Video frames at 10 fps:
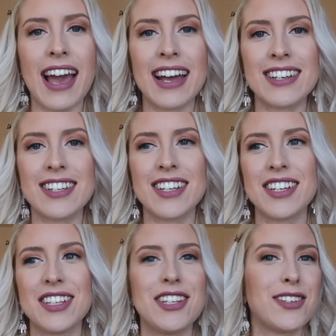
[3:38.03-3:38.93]
and
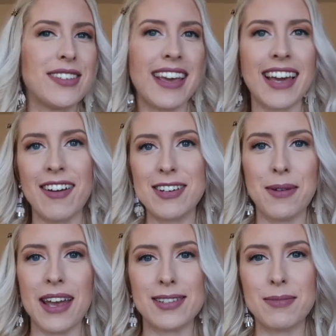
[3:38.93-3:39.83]
you just get carried
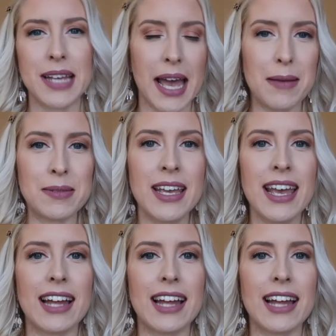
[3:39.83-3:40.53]
away sometimes,